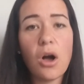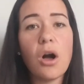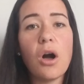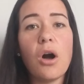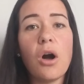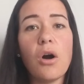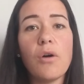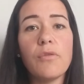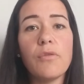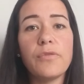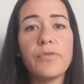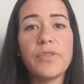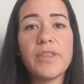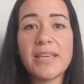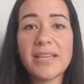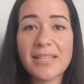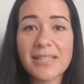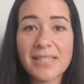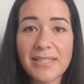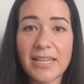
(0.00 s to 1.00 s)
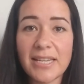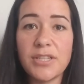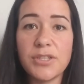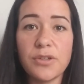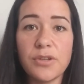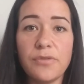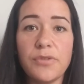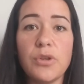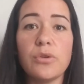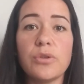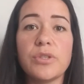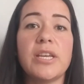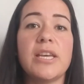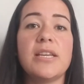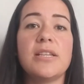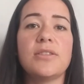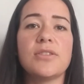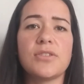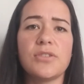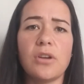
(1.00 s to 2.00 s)
of the extent of your
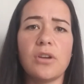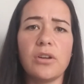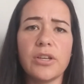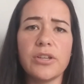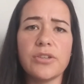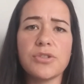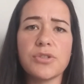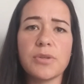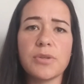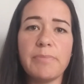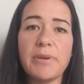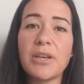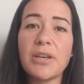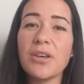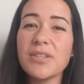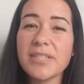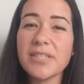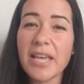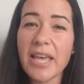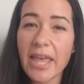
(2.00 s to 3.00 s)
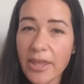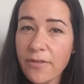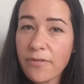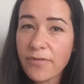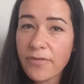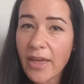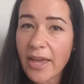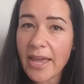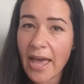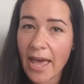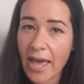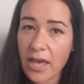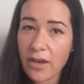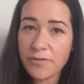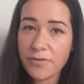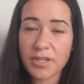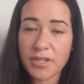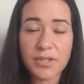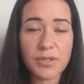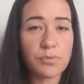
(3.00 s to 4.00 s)
teen's knowledge. Because if they have
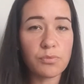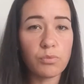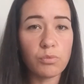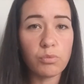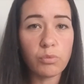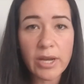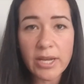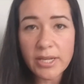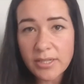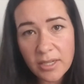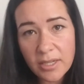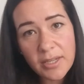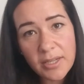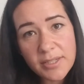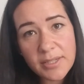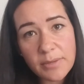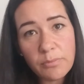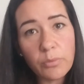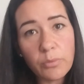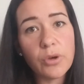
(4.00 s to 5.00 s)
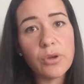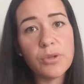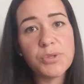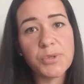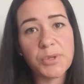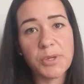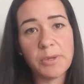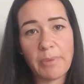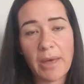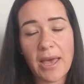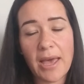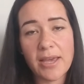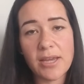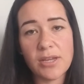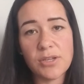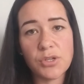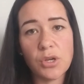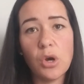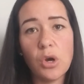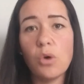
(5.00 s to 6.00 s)
just read some words on a
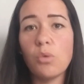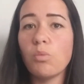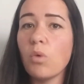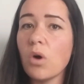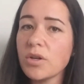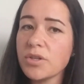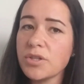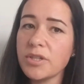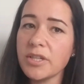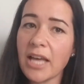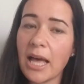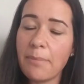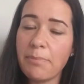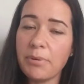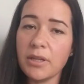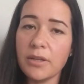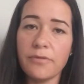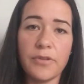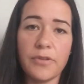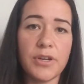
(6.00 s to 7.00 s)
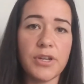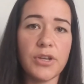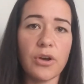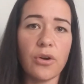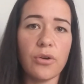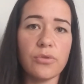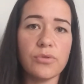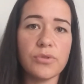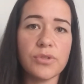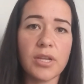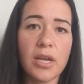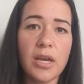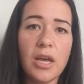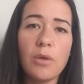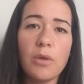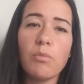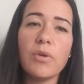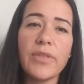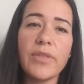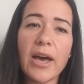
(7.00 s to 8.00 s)
page, watched a couple of videos
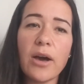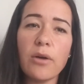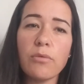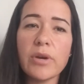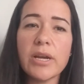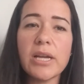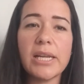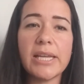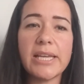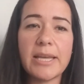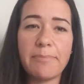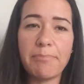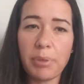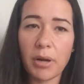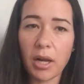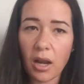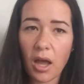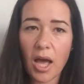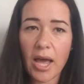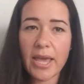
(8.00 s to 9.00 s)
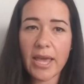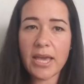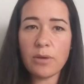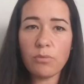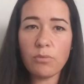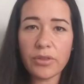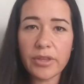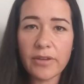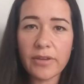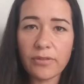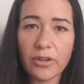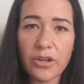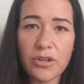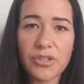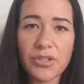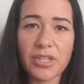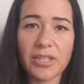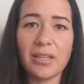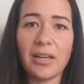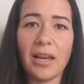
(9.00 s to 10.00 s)
without really applying what they've
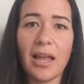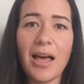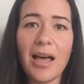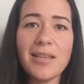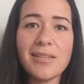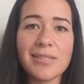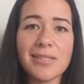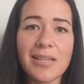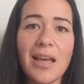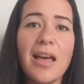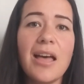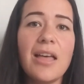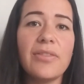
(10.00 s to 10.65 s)
learned in class,